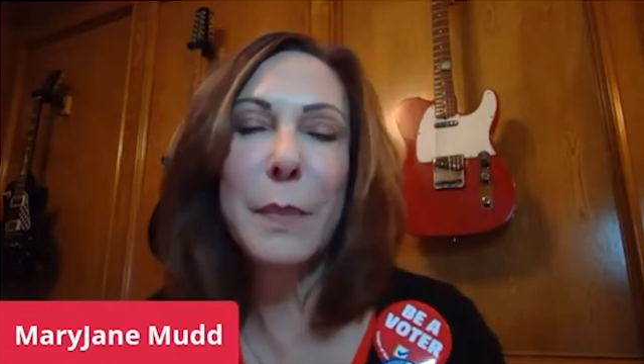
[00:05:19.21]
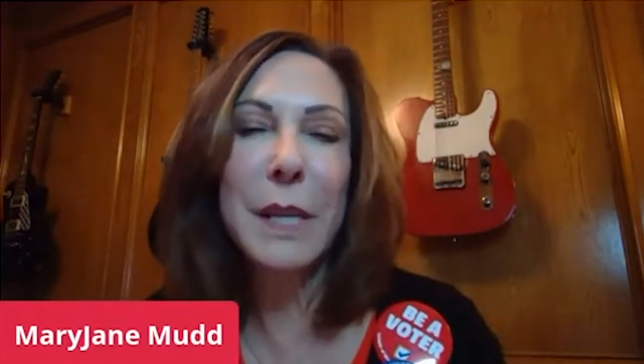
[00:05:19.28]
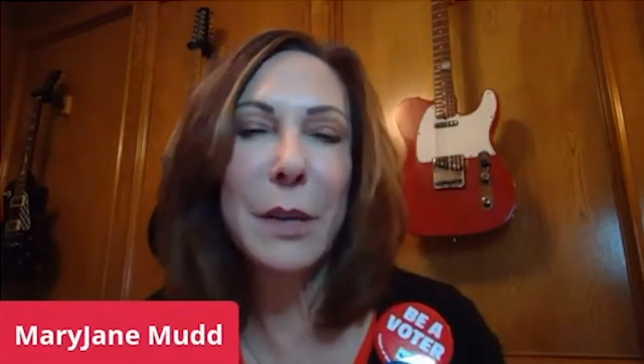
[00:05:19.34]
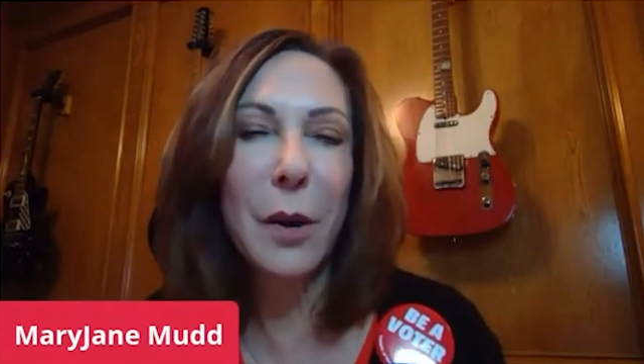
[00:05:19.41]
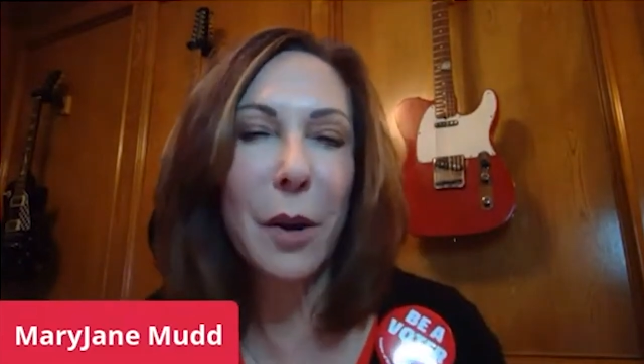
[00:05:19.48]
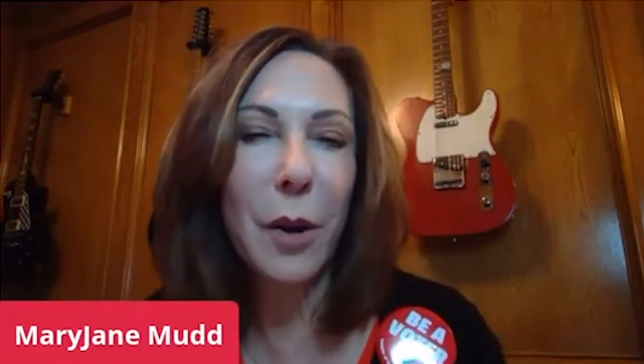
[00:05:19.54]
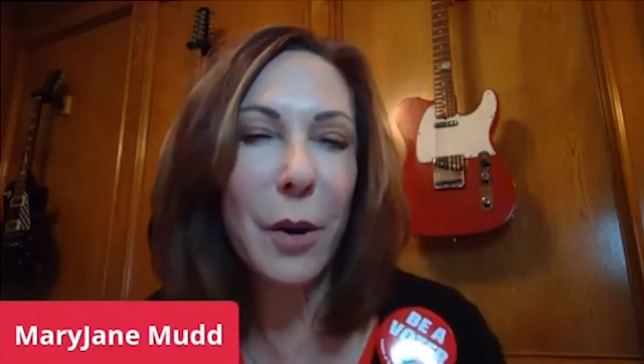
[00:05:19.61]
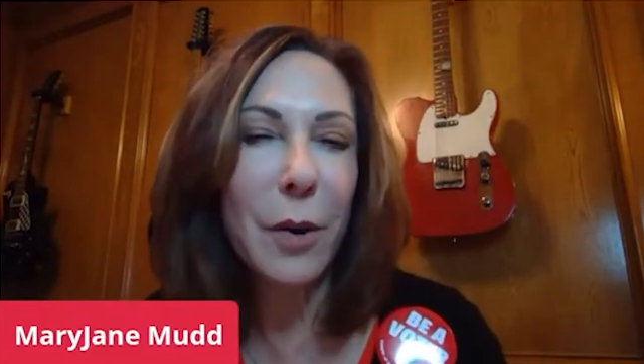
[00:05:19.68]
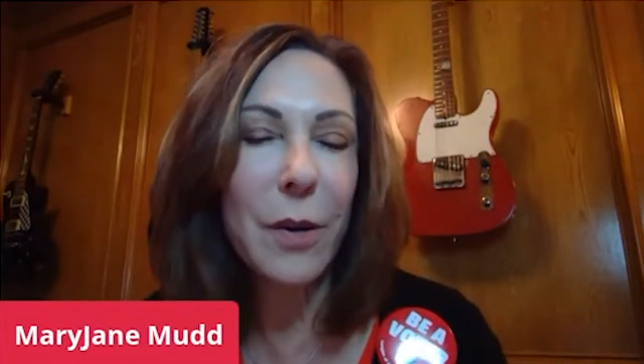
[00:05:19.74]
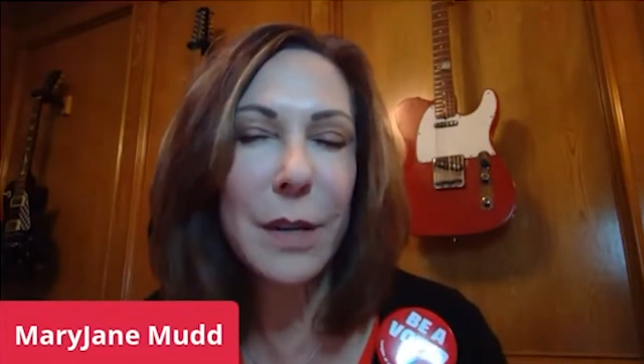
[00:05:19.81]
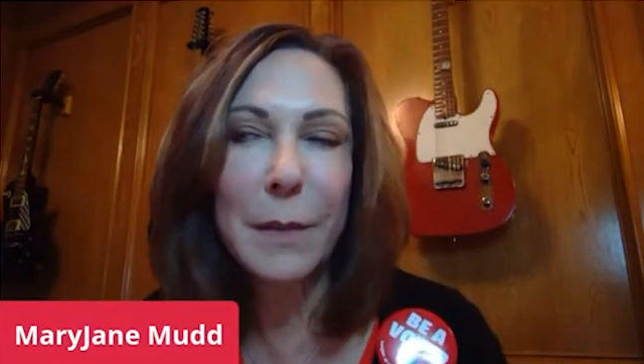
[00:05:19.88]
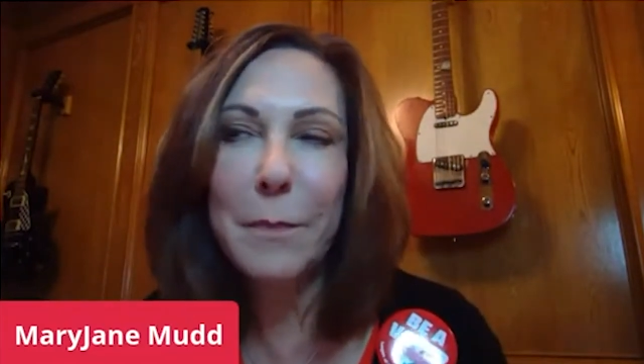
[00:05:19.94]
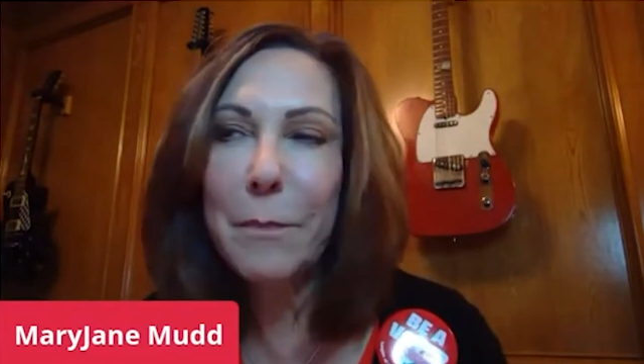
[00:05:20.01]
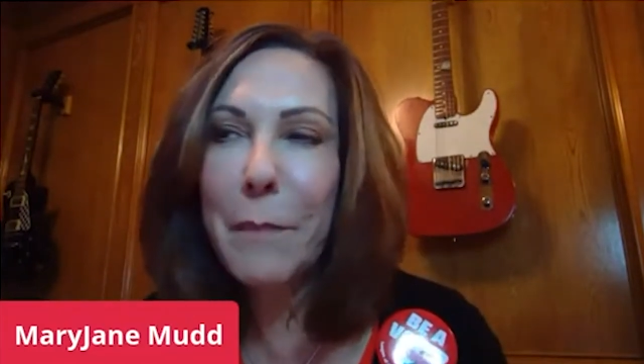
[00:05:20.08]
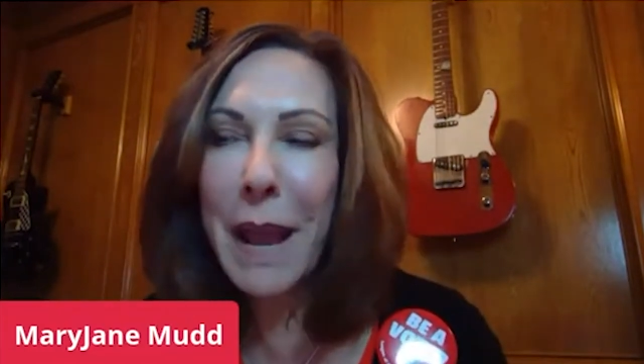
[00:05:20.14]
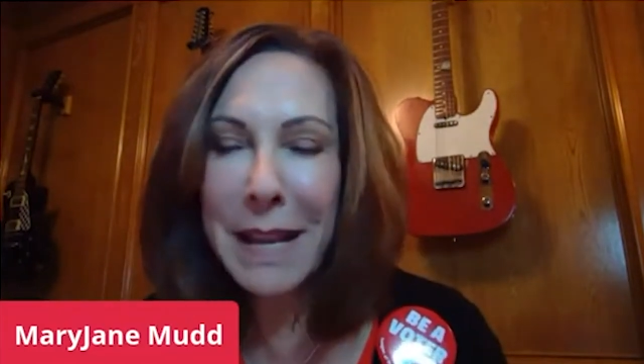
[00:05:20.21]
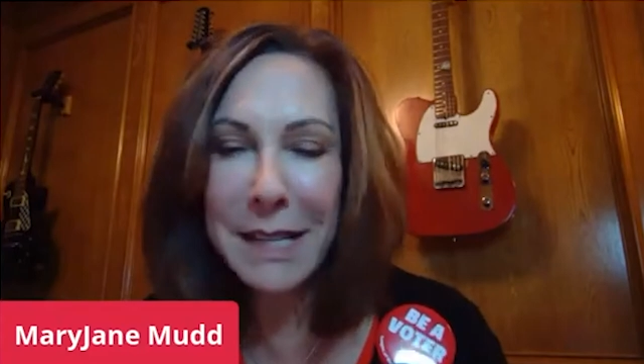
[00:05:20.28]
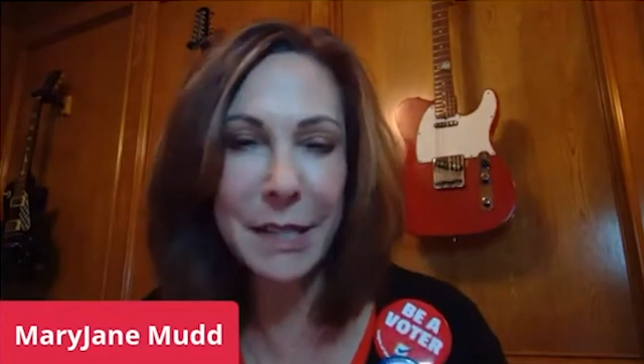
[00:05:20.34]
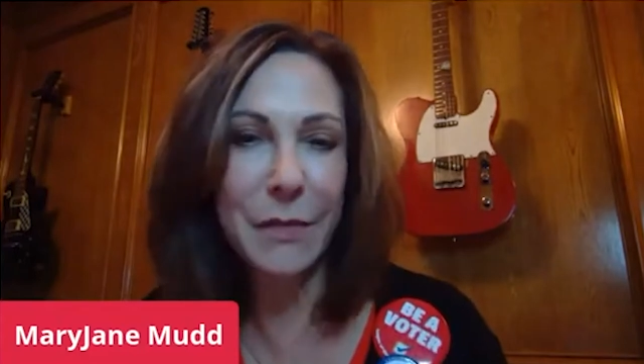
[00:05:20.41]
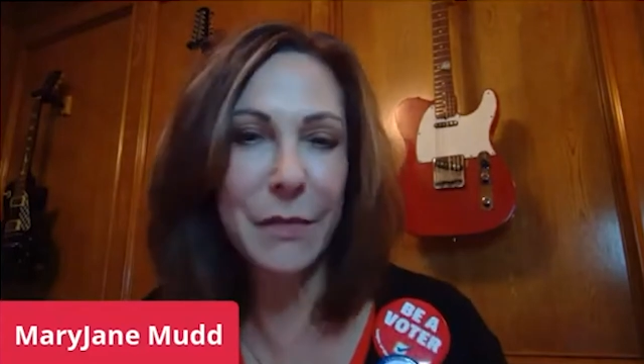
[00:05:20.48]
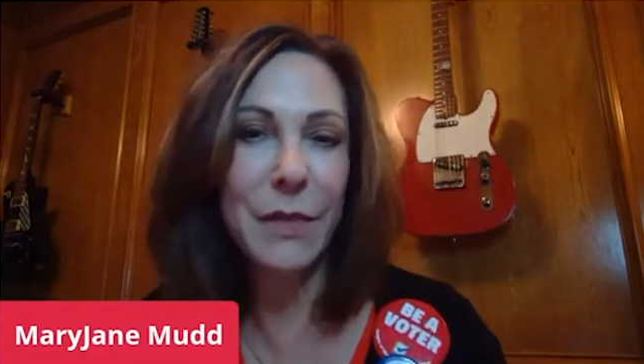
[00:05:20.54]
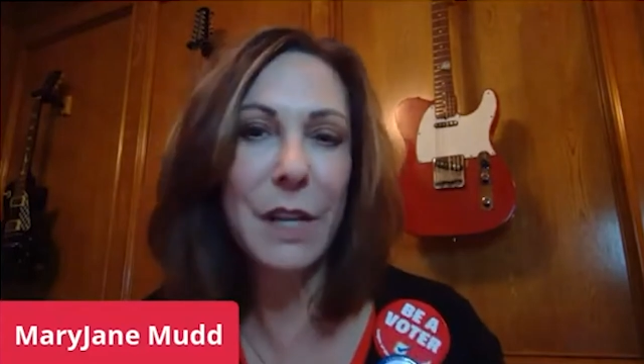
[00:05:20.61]
be heard in
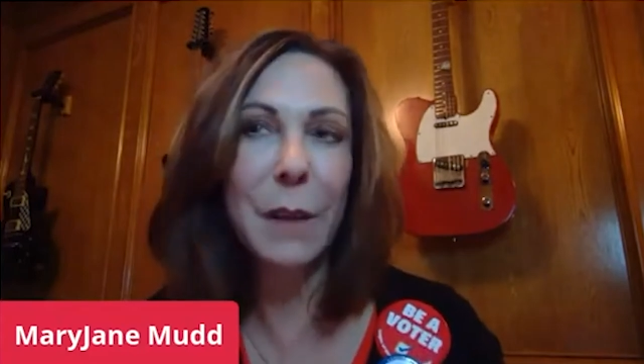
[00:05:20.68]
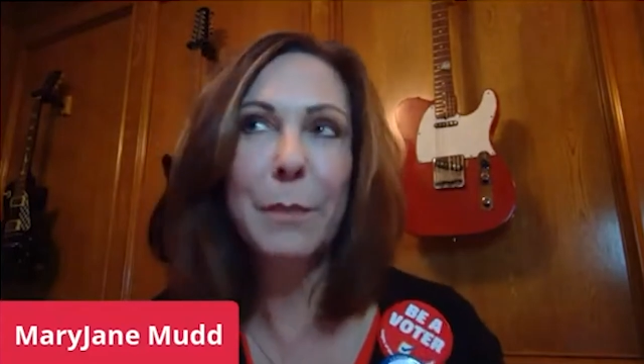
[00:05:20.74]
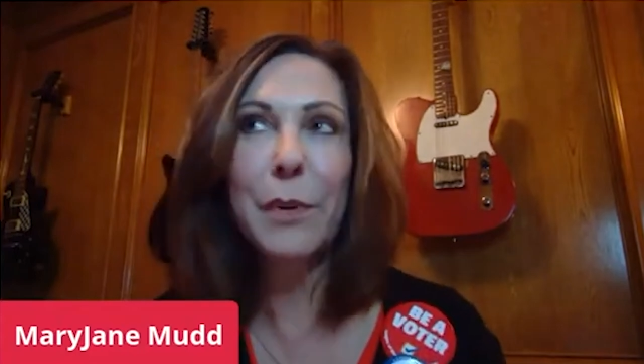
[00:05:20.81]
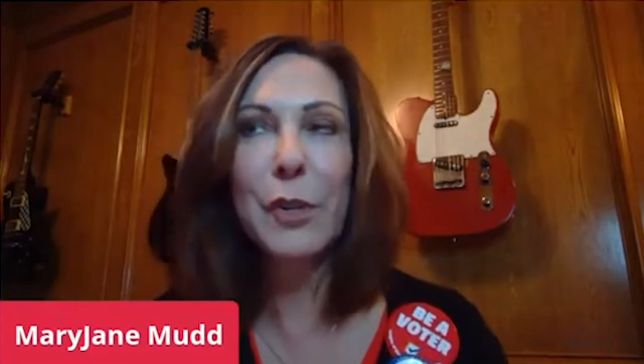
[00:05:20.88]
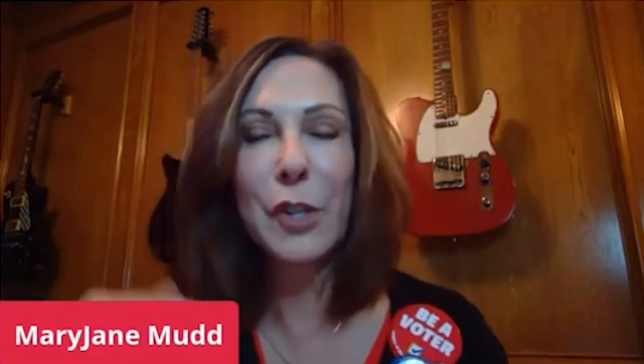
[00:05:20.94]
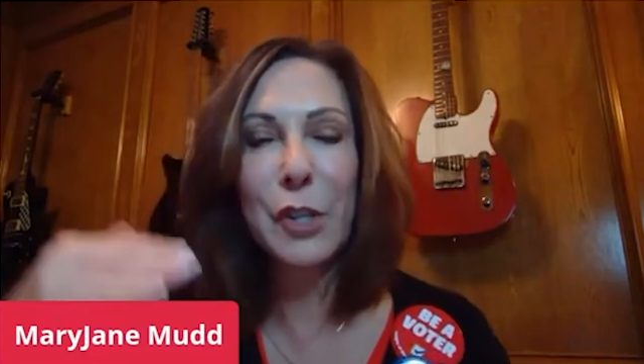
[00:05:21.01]
massive numbers,